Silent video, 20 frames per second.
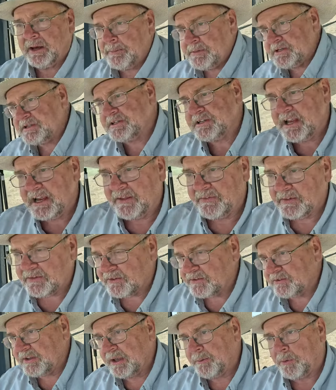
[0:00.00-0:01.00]
I'm just saying that
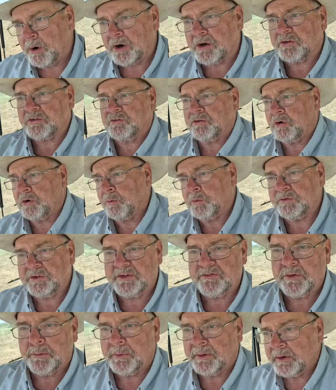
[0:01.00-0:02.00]
the San Marcos store was
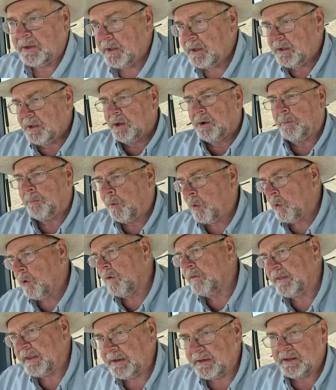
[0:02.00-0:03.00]
even
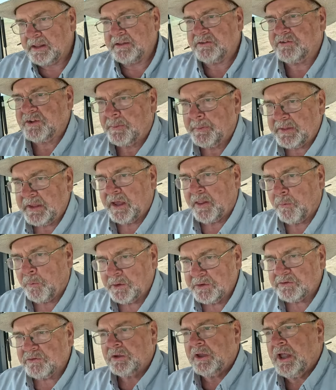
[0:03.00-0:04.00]
more than in some of the other ones.